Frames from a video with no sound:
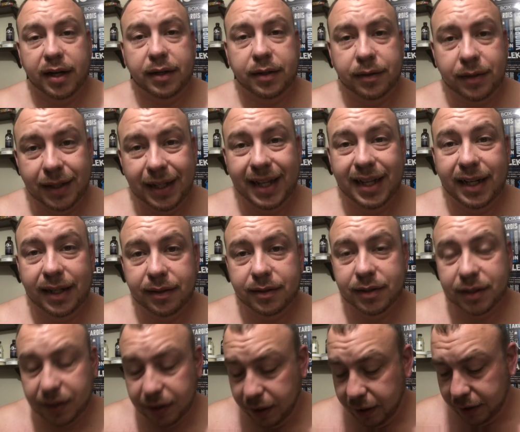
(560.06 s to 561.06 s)
can get it
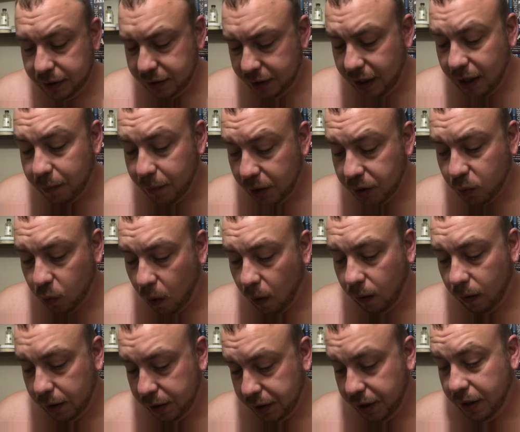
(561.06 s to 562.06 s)
slick, see how much
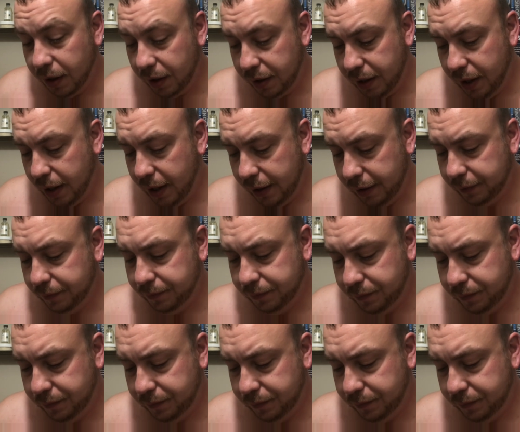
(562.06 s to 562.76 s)
water it's going to take.